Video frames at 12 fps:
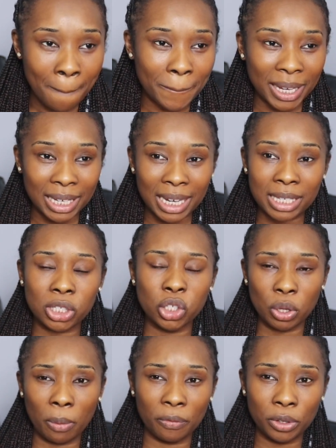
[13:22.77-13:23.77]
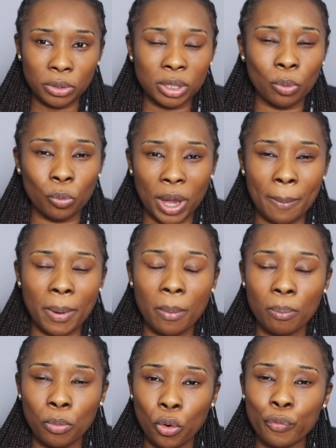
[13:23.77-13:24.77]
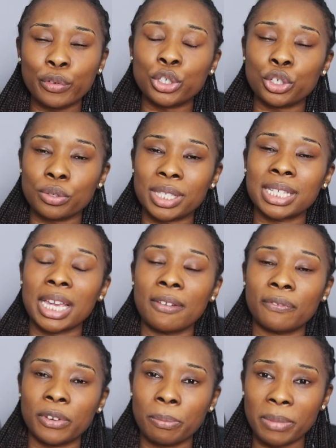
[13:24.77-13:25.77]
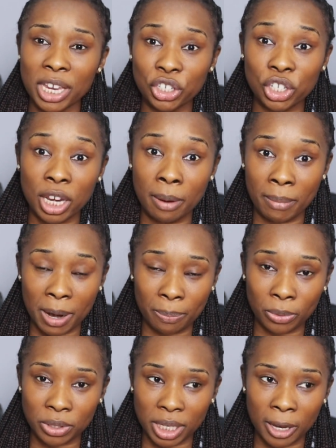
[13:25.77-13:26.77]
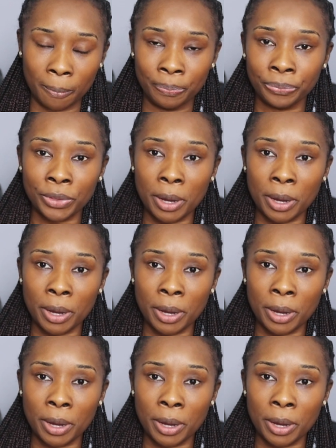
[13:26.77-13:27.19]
but less to do with losing weight, but more reducing the inflammation in my body.